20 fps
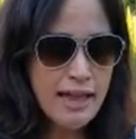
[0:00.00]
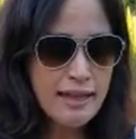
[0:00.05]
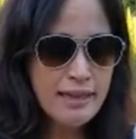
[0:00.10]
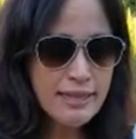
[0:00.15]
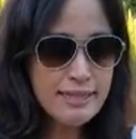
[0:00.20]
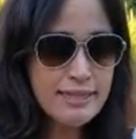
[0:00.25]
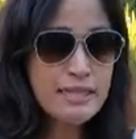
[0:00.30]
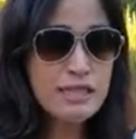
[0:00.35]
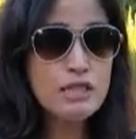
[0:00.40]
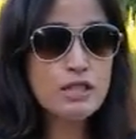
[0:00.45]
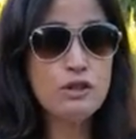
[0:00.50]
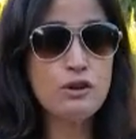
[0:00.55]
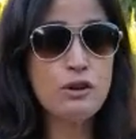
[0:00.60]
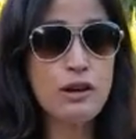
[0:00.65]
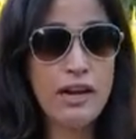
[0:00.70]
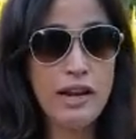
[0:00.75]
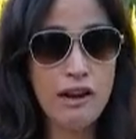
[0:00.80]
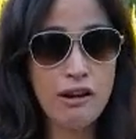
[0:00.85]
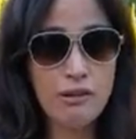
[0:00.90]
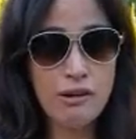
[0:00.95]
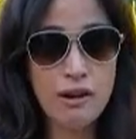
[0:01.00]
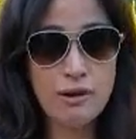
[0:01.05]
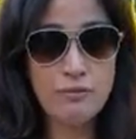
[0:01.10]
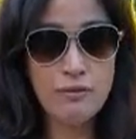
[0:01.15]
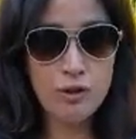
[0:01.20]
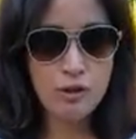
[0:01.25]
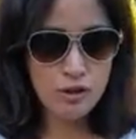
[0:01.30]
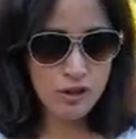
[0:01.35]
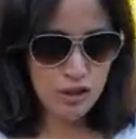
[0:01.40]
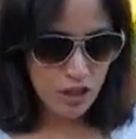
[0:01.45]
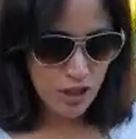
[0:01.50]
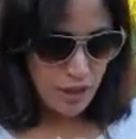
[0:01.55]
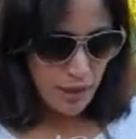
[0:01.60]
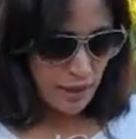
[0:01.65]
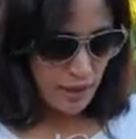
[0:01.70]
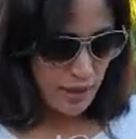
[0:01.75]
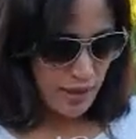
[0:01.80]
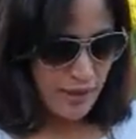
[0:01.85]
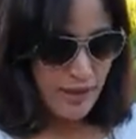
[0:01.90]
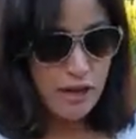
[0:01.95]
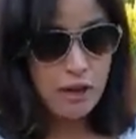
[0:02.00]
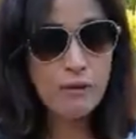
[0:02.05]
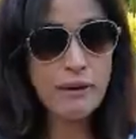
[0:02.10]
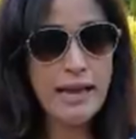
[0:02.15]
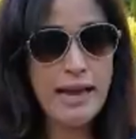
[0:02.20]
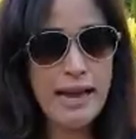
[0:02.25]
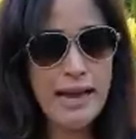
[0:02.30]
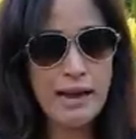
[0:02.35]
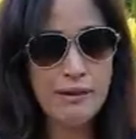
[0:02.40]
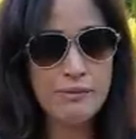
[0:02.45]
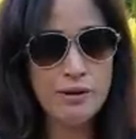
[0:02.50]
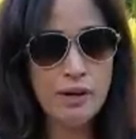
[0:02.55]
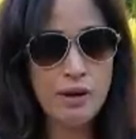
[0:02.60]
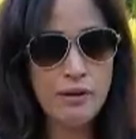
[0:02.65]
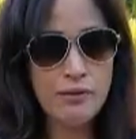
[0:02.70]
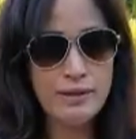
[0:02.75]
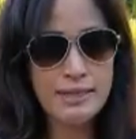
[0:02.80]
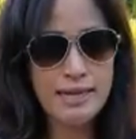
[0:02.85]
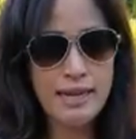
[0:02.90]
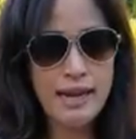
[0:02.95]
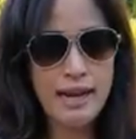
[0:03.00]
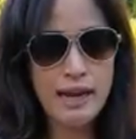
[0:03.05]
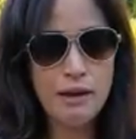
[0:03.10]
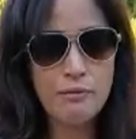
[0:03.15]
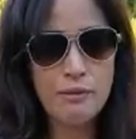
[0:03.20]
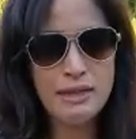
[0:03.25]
This is their hair-on version, and they don't have it all the time.